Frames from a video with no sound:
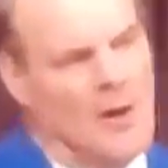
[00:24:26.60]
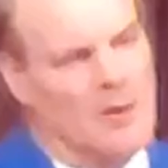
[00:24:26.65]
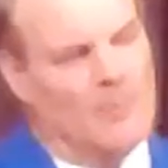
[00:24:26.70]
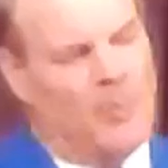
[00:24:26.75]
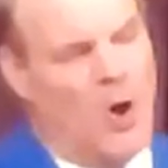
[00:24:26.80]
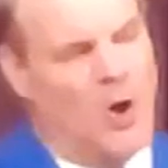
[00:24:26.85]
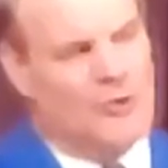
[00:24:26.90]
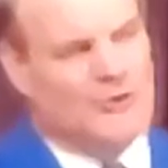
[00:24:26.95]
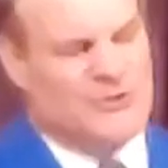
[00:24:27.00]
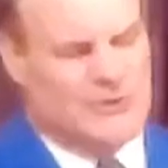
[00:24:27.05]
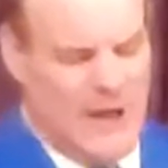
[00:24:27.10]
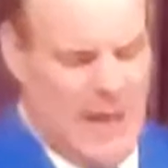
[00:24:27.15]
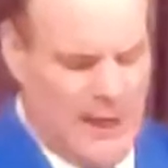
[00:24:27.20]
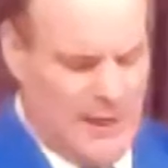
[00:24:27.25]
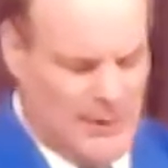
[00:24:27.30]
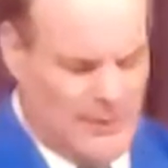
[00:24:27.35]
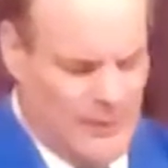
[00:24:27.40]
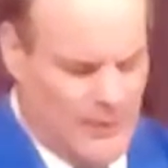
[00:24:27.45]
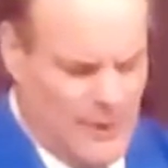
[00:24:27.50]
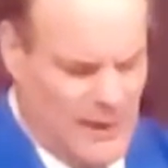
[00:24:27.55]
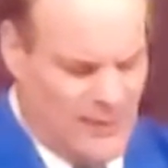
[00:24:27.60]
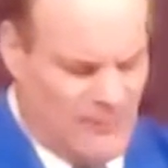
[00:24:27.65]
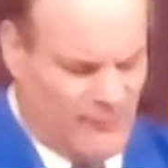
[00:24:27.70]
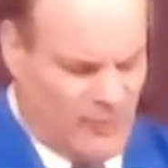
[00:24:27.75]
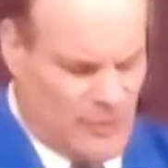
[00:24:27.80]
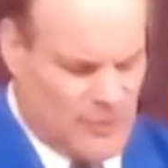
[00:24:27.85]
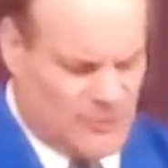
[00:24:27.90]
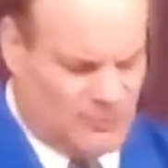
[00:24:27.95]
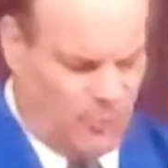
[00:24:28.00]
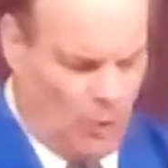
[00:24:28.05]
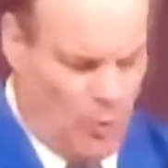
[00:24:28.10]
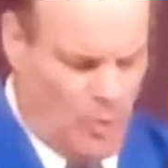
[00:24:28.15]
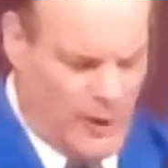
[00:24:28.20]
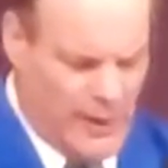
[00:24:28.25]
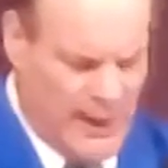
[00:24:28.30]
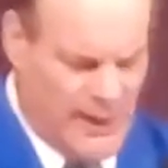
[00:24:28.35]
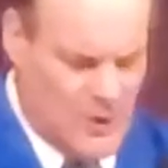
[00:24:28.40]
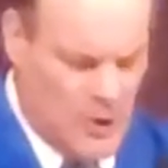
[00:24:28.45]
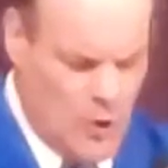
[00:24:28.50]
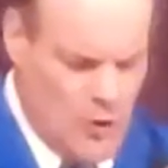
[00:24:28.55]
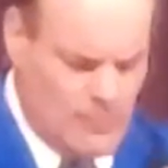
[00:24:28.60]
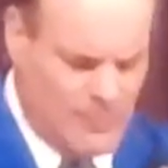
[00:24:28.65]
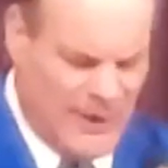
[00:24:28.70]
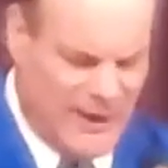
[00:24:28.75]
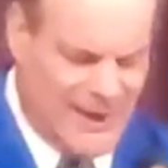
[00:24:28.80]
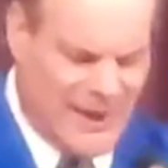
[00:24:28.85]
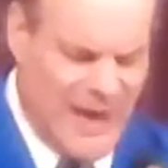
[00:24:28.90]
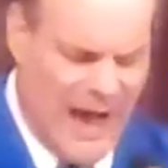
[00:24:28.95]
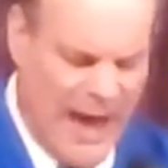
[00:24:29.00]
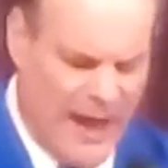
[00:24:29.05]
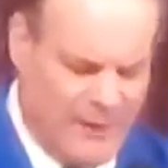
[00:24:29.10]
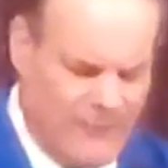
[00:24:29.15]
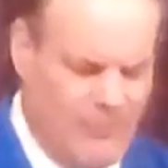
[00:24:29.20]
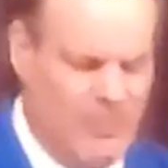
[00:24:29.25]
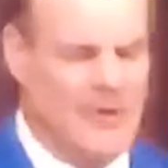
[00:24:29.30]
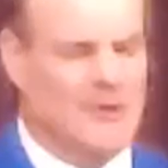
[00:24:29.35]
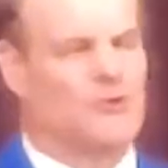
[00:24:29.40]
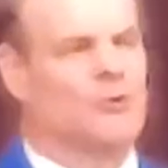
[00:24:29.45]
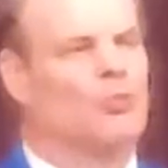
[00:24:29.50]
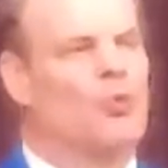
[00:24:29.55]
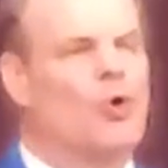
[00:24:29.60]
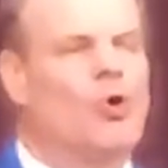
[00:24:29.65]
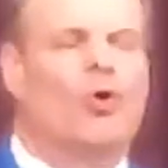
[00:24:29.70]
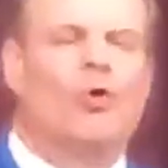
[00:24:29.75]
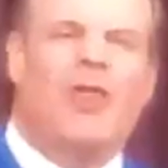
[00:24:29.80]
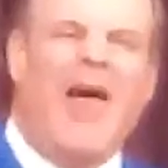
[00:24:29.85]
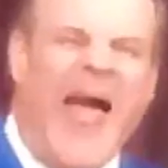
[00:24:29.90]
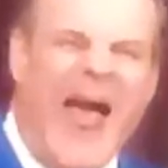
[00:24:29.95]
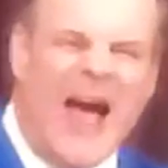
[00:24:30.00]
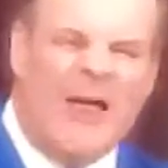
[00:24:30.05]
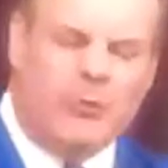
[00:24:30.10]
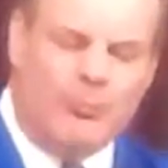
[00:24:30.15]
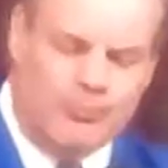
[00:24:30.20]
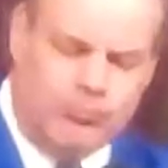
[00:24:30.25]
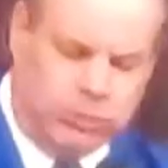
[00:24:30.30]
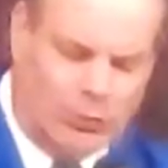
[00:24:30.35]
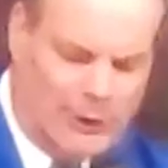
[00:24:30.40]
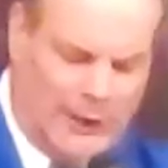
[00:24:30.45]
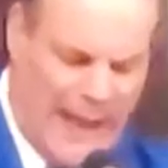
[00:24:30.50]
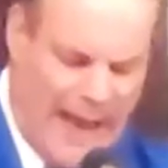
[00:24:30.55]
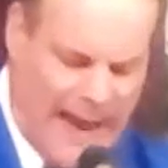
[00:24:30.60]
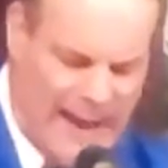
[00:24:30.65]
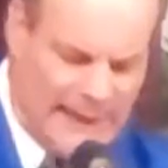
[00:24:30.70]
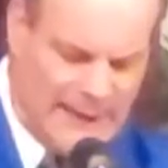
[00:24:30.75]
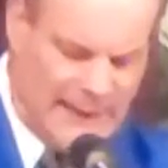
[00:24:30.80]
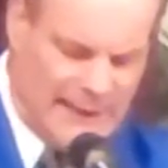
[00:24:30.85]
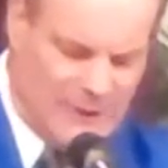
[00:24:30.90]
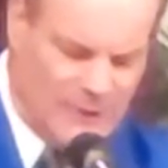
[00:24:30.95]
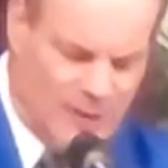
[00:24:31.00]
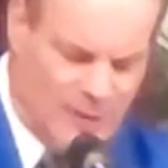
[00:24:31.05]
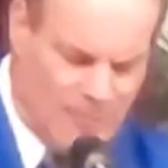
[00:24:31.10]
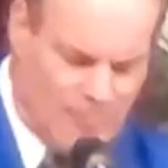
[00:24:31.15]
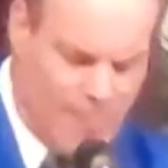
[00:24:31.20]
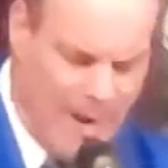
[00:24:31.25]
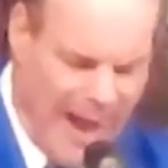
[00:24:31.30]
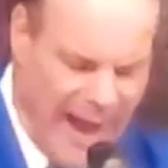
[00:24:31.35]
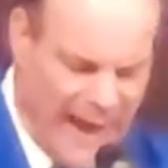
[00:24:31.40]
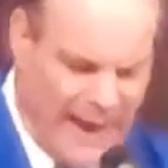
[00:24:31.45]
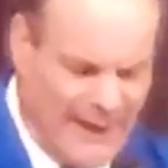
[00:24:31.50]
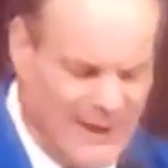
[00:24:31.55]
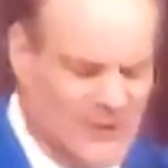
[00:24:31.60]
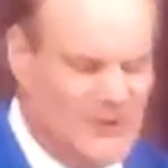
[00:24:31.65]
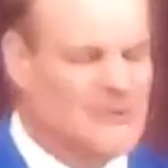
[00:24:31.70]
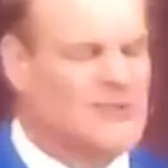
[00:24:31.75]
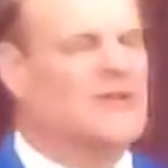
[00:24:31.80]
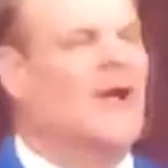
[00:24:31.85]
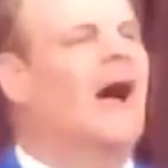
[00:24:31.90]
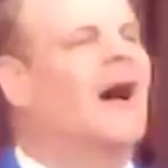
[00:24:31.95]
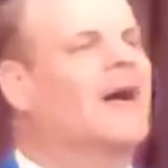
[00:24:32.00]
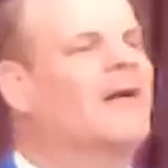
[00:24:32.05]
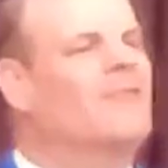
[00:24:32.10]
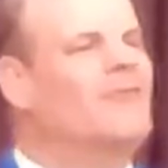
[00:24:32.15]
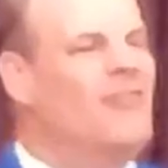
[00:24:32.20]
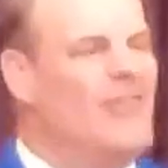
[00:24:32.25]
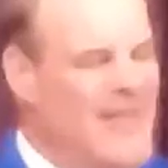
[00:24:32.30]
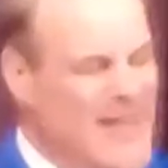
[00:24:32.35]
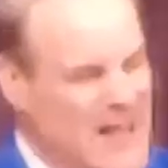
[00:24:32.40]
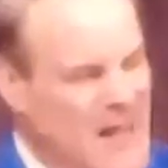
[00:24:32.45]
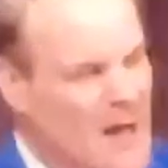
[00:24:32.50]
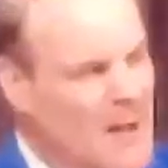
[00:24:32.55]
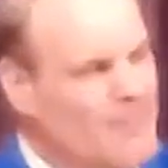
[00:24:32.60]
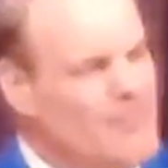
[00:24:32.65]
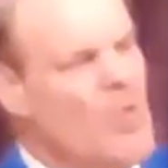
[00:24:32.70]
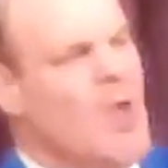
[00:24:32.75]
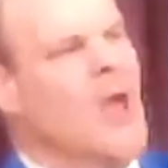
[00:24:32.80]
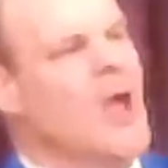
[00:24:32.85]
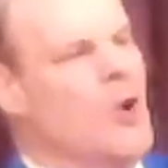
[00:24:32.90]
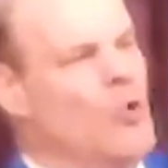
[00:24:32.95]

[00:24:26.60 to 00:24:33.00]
Paul said in, in verse 4, In whom the God of this world hath blinded the minds of them